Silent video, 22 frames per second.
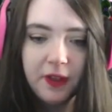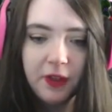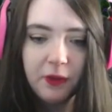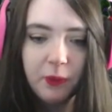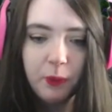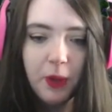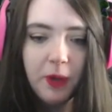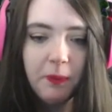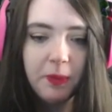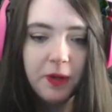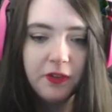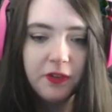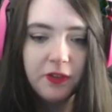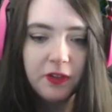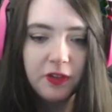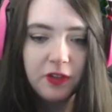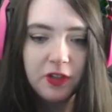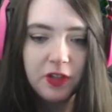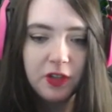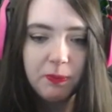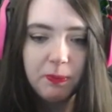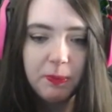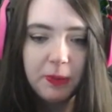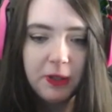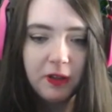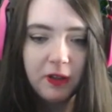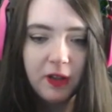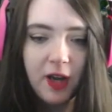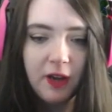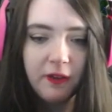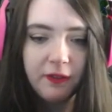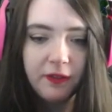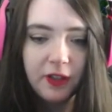Like, one person could
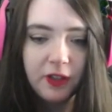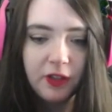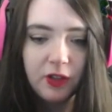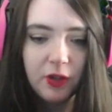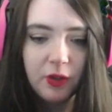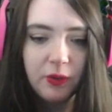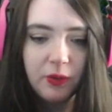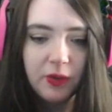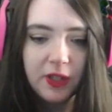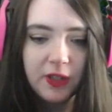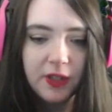peel off and go